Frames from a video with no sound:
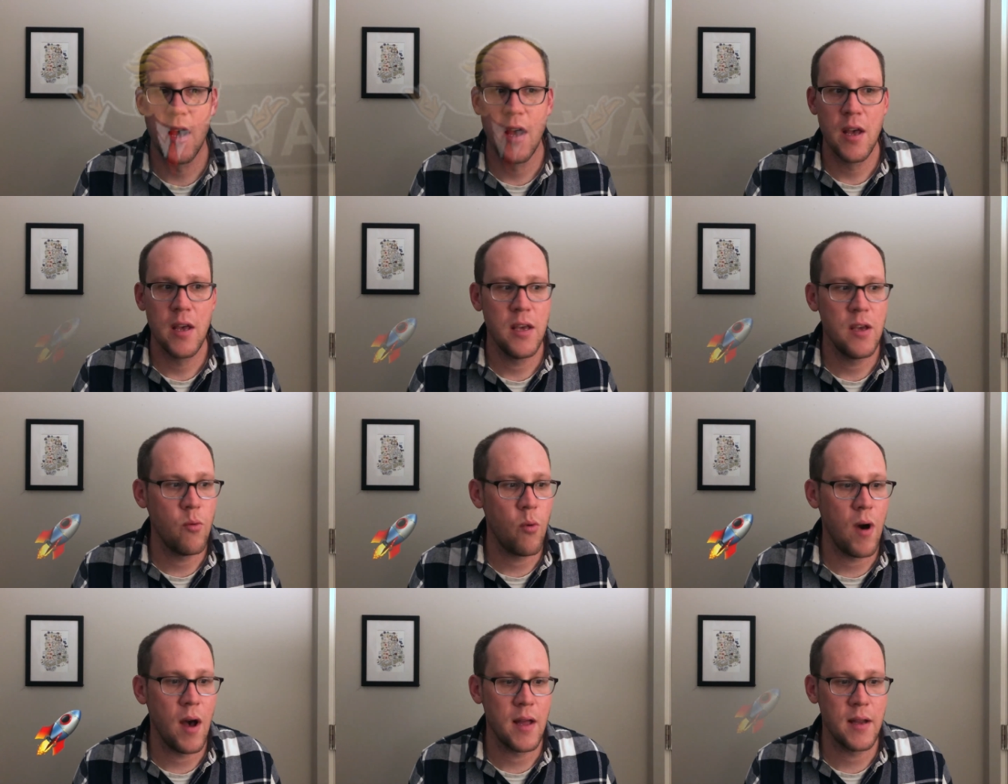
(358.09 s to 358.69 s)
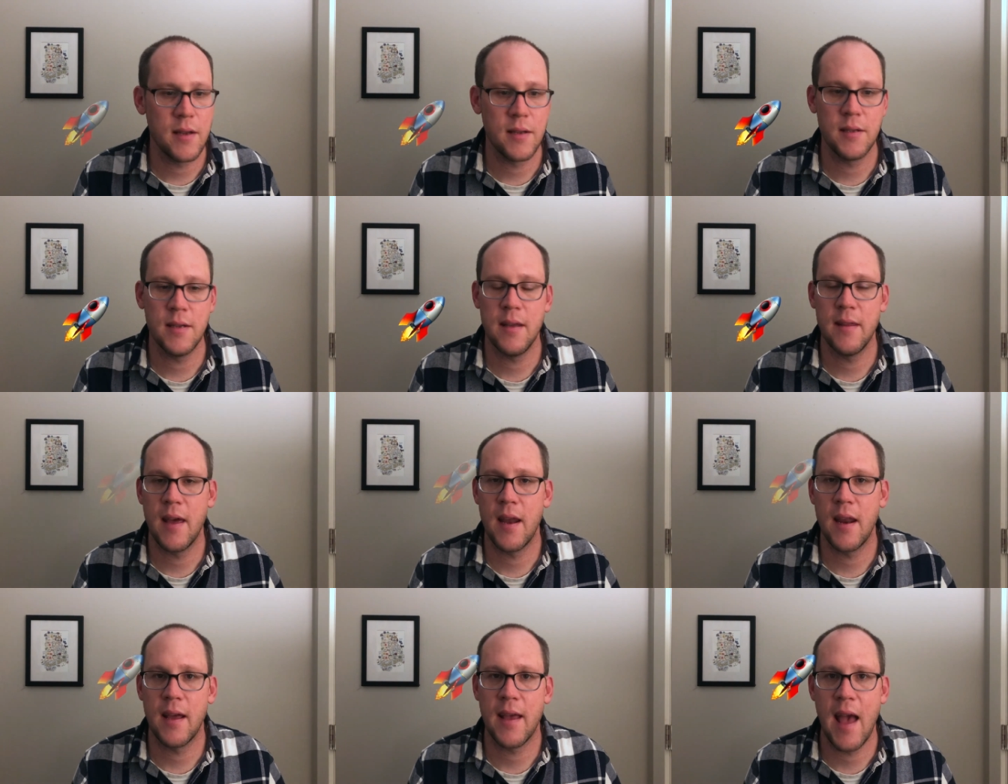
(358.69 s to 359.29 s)
You want to see
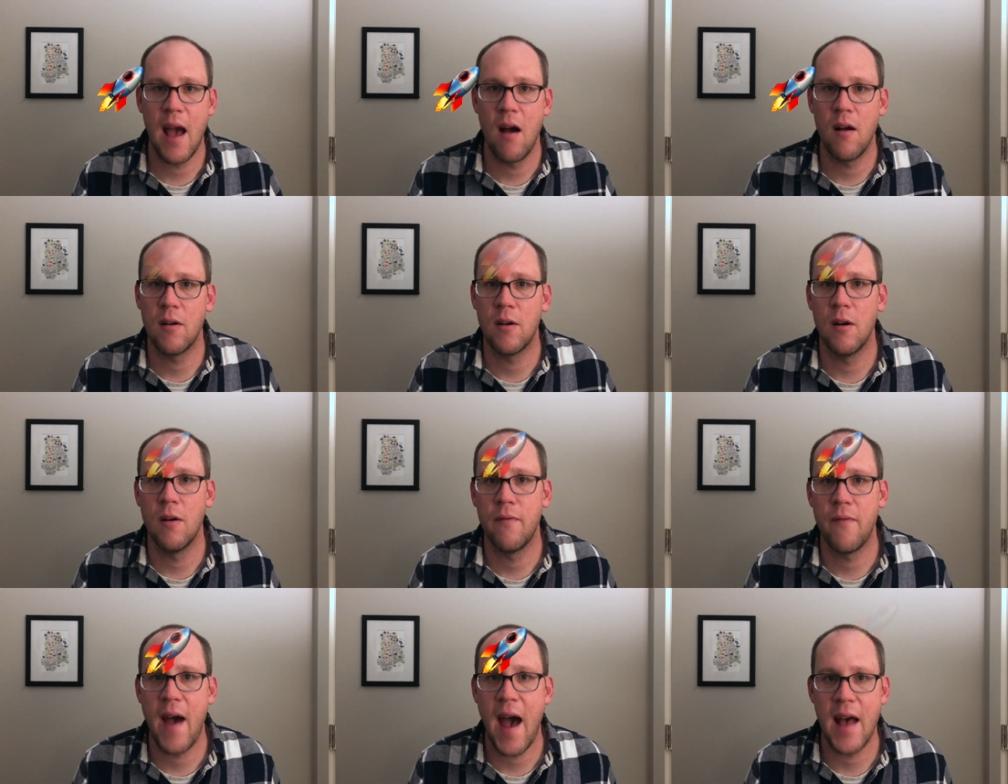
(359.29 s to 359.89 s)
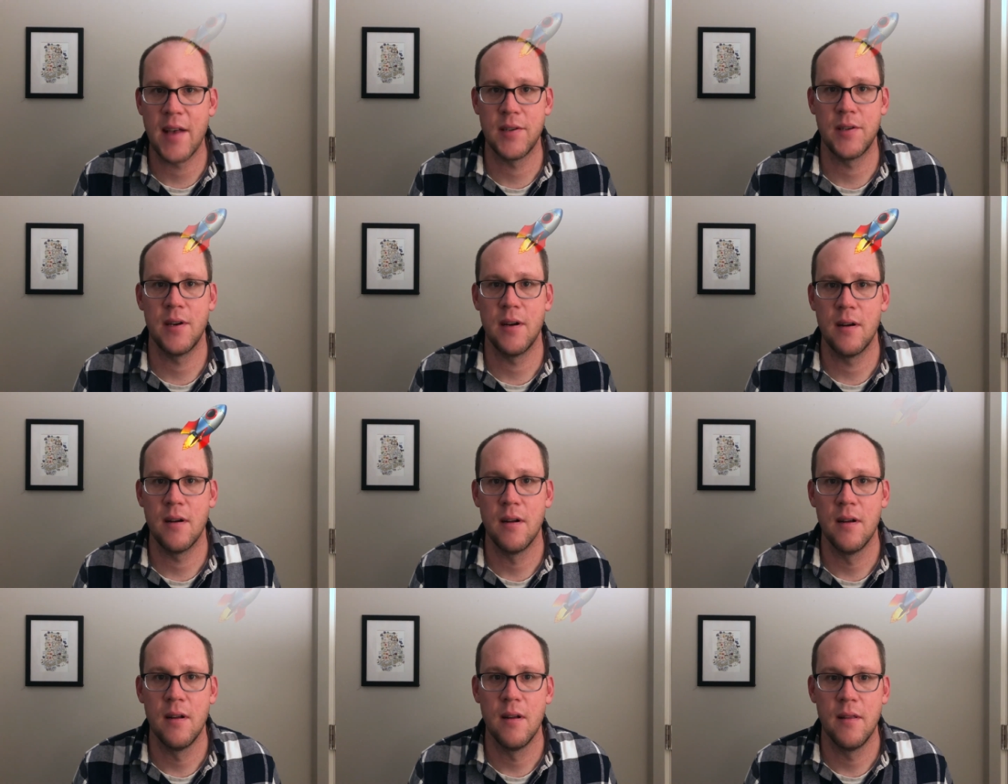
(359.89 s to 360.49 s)
that account grow
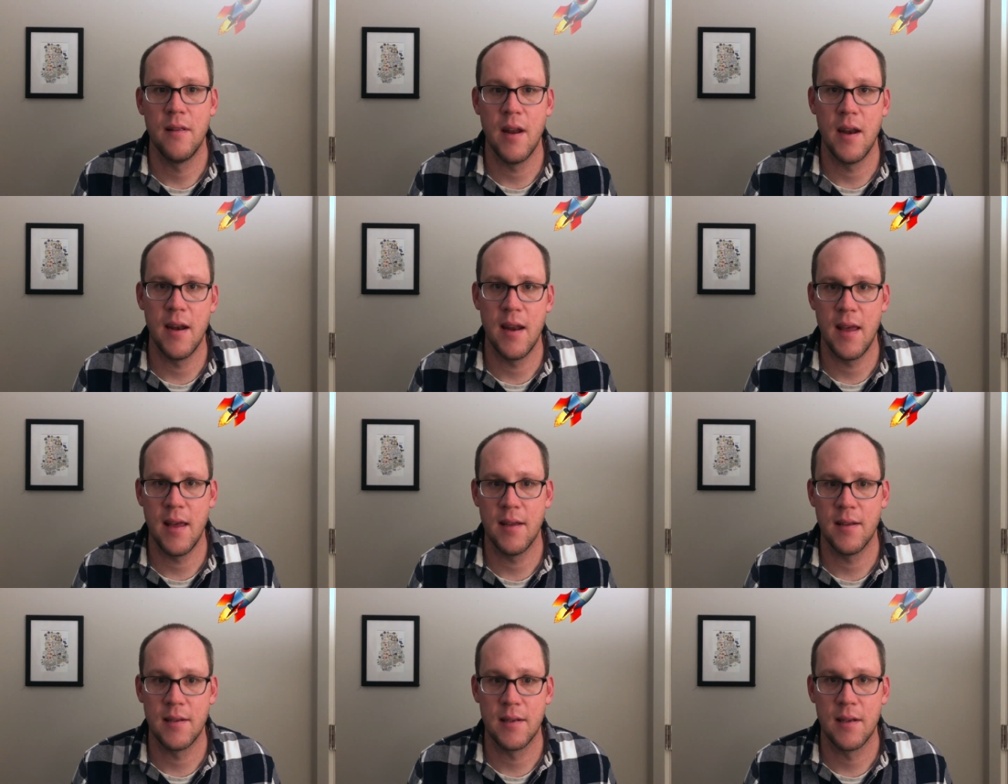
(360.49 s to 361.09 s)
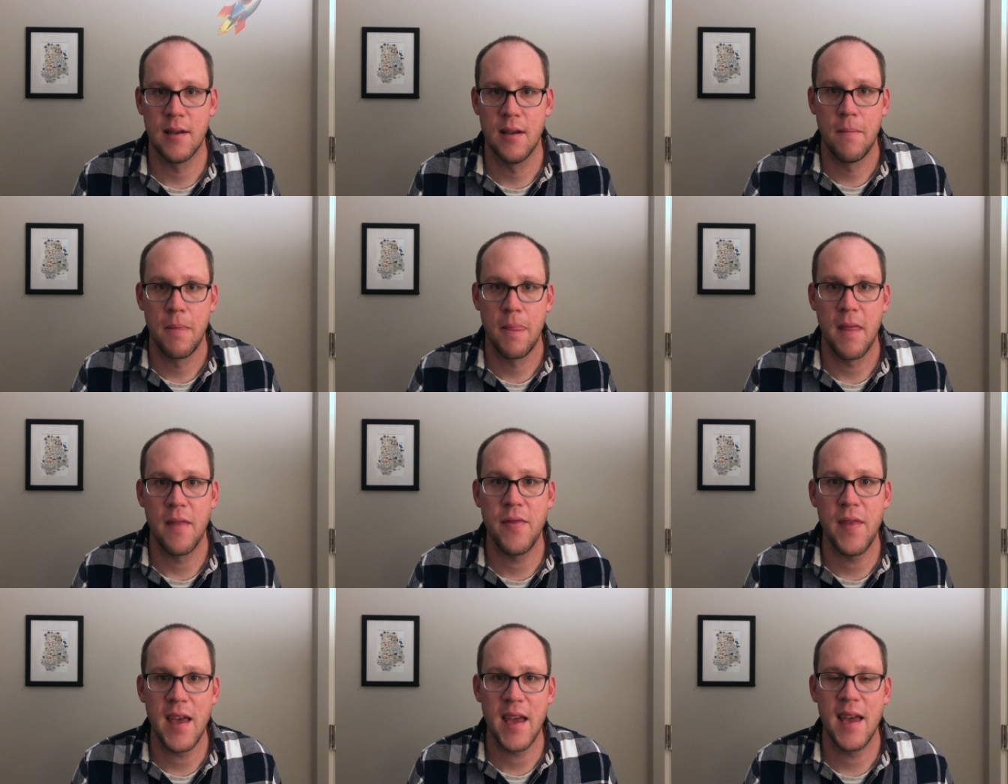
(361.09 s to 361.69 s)
faster than it is.
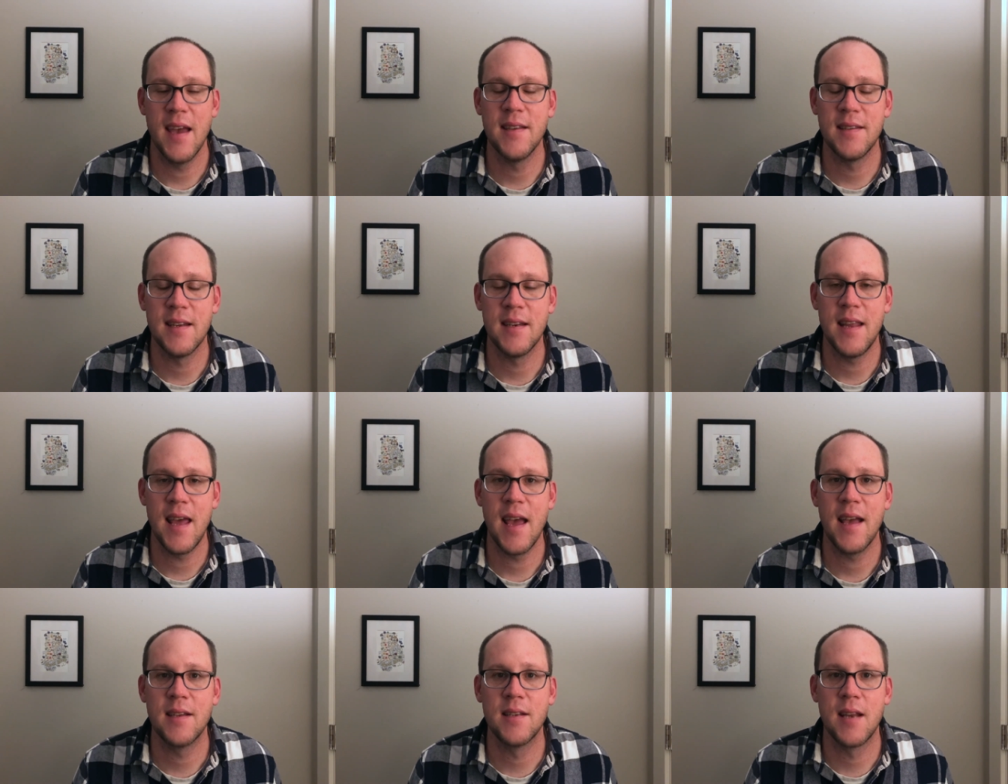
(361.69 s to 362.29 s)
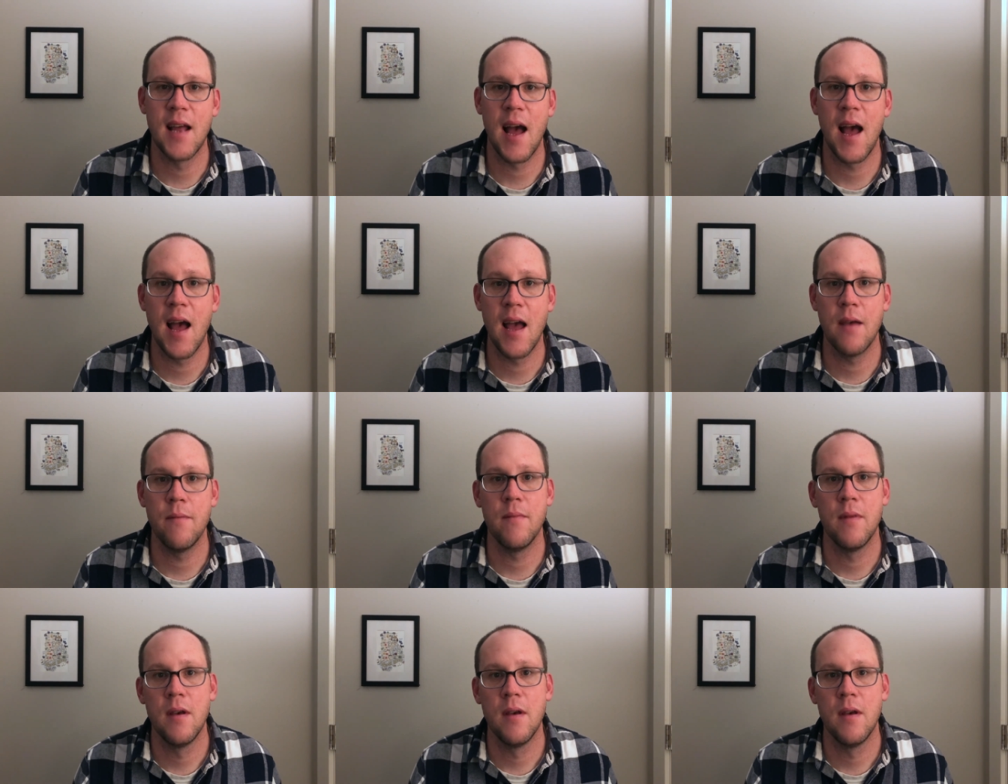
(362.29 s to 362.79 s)
The thing is, it takes time.